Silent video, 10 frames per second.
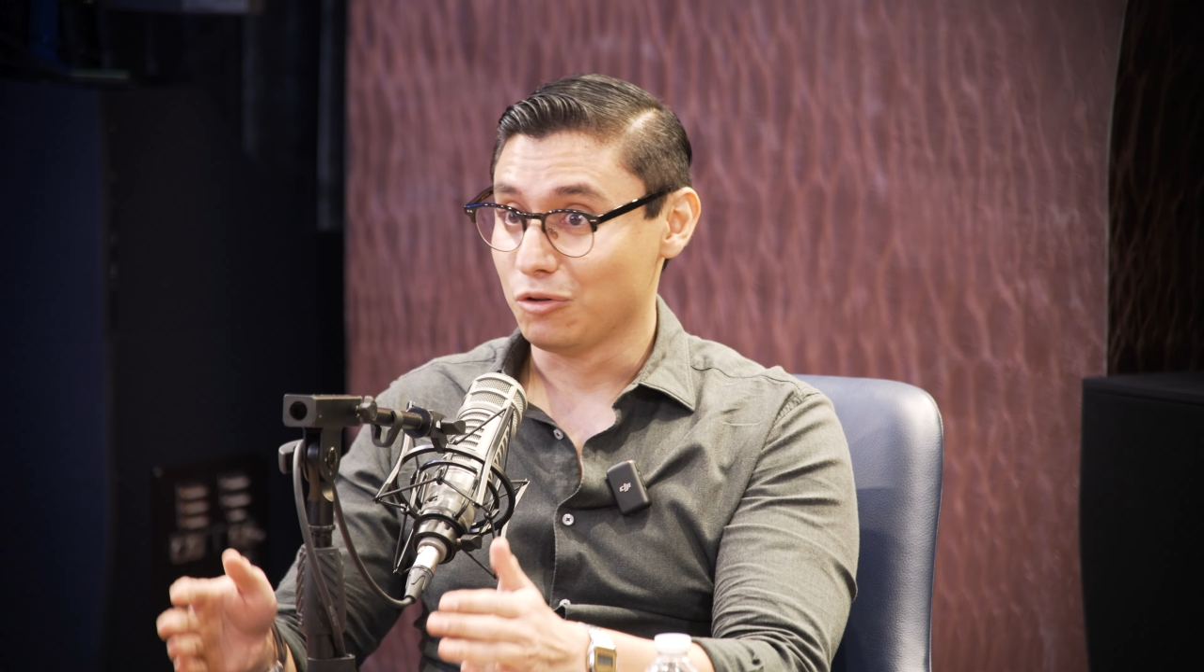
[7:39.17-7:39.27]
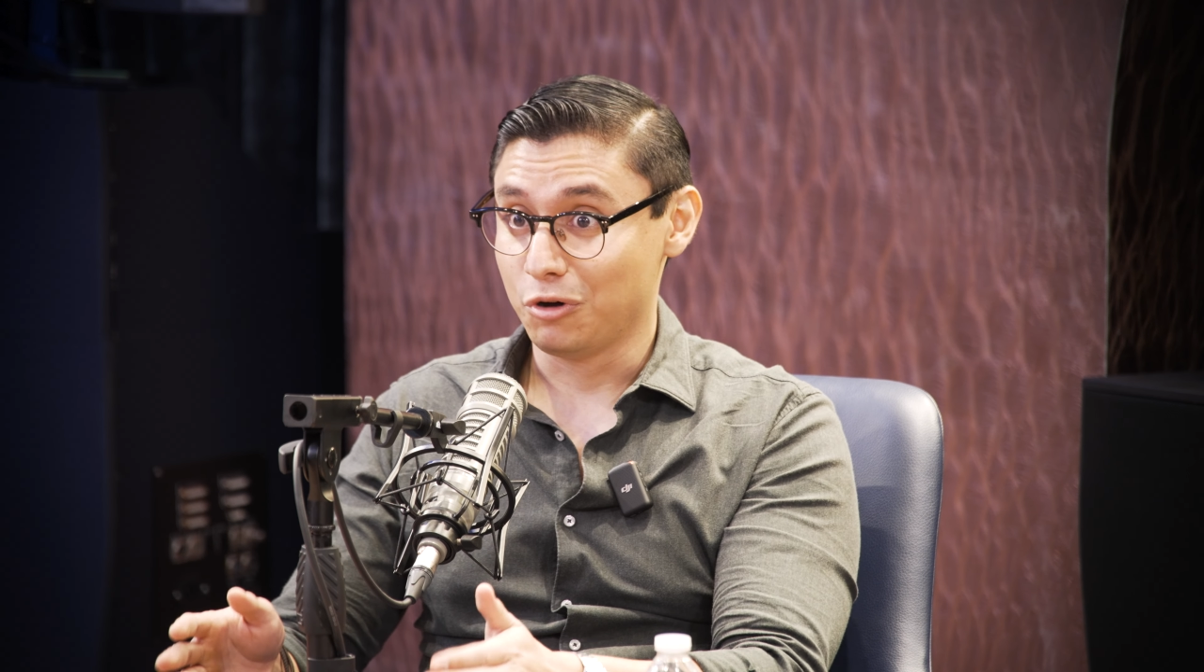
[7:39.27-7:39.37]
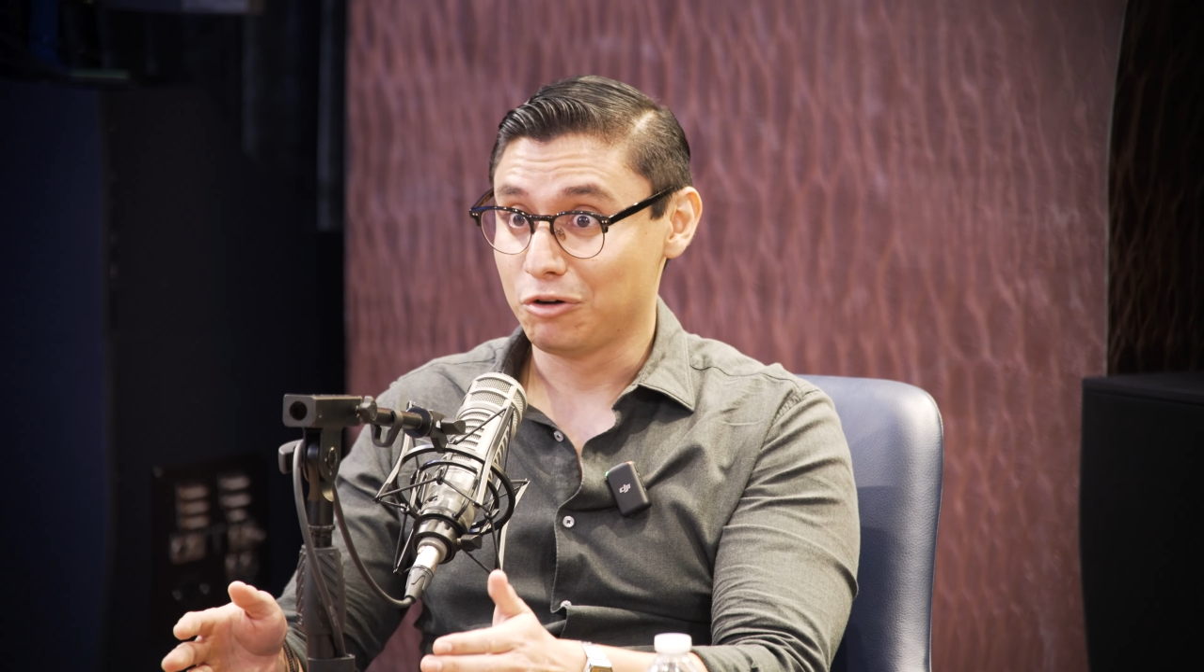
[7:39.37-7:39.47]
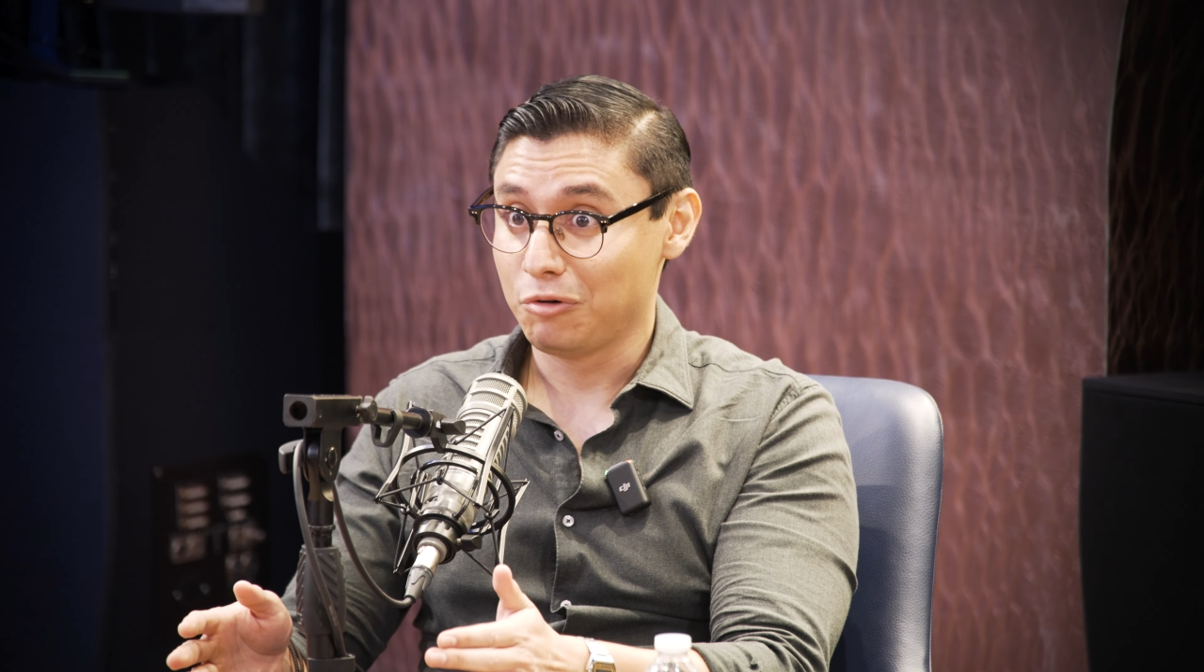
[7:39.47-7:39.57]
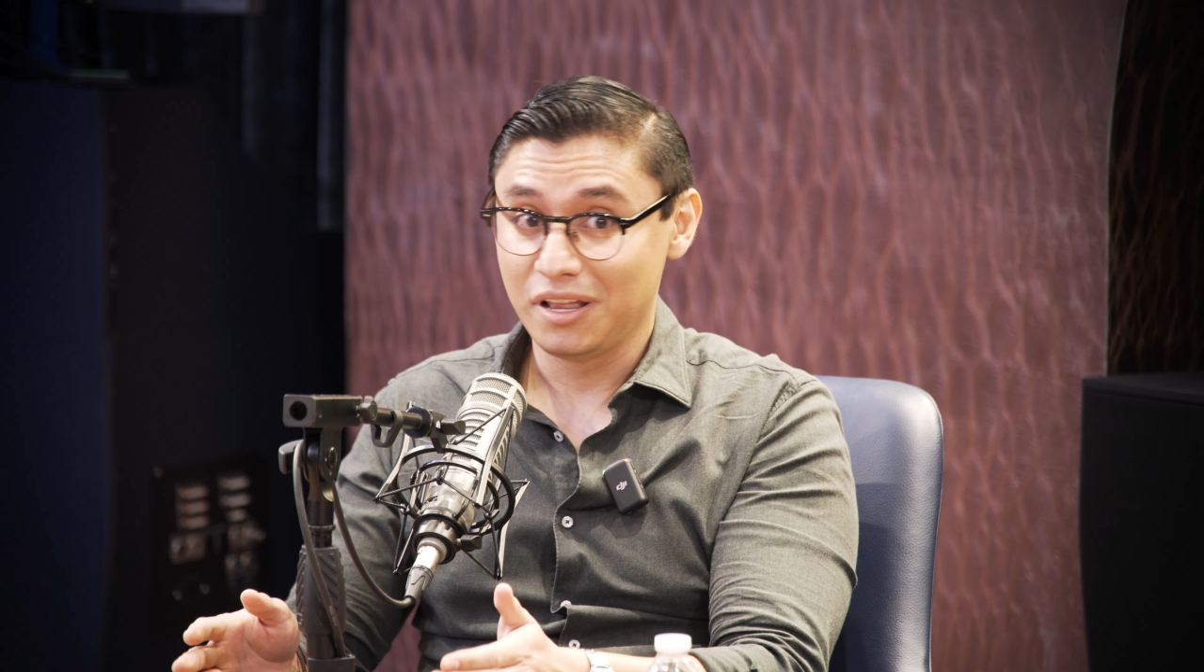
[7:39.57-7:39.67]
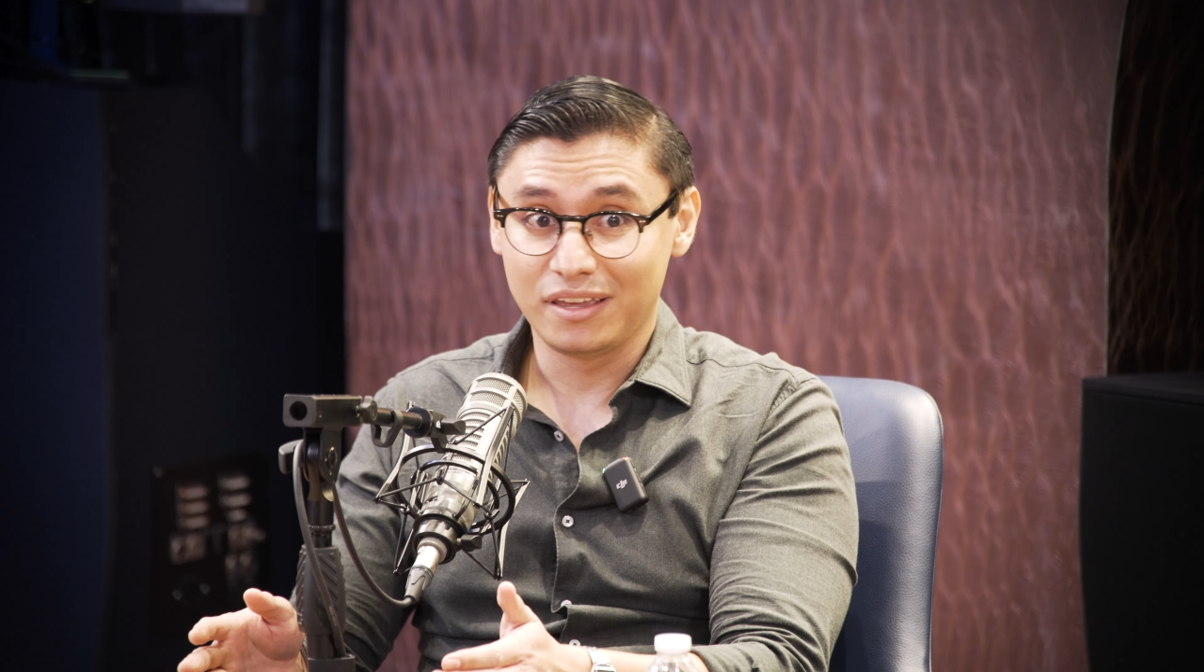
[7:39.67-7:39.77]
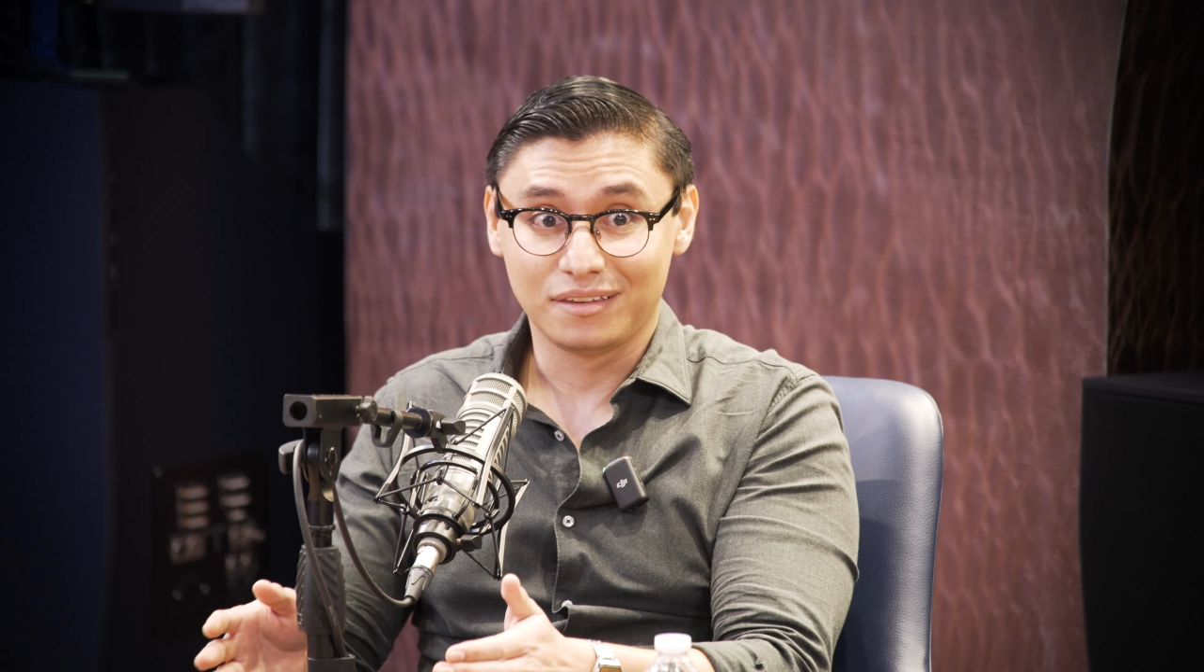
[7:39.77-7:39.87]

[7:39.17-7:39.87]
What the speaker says: But we really